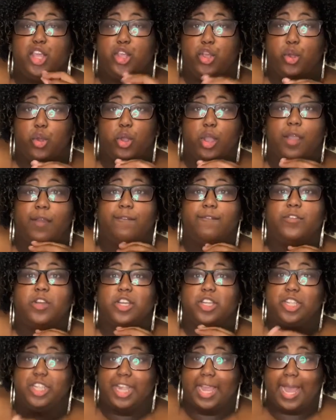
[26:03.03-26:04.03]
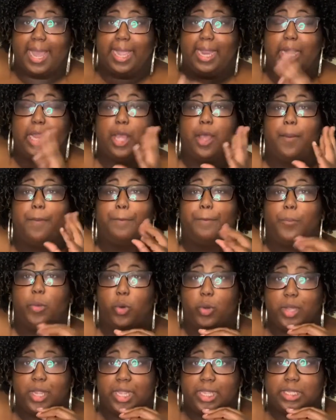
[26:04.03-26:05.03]
your vagina
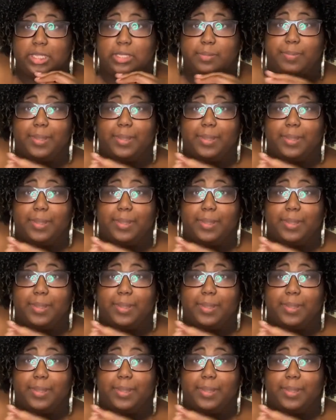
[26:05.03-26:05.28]
moist,